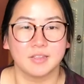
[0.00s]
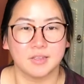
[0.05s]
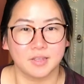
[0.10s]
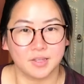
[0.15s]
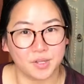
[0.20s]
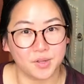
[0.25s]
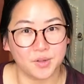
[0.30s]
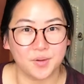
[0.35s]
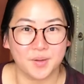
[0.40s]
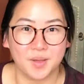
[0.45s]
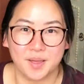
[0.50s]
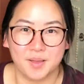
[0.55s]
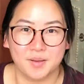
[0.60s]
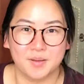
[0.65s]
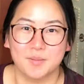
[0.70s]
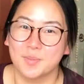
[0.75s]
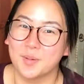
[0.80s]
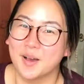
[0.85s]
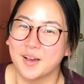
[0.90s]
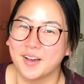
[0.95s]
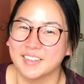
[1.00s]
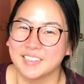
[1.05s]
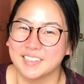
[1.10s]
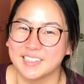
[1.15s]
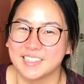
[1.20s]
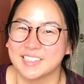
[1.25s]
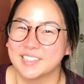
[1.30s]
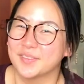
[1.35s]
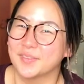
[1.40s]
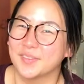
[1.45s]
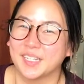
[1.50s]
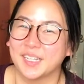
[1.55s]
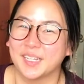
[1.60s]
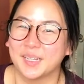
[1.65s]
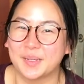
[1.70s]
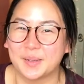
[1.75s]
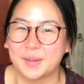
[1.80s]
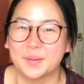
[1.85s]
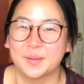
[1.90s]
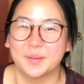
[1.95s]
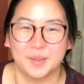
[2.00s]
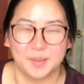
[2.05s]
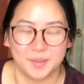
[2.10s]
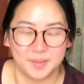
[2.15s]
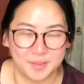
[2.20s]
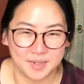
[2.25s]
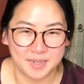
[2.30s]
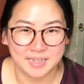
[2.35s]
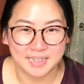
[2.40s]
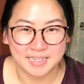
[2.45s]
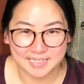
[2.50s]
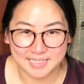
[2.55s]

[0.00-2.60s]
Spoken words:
you can go ahead and pause this video and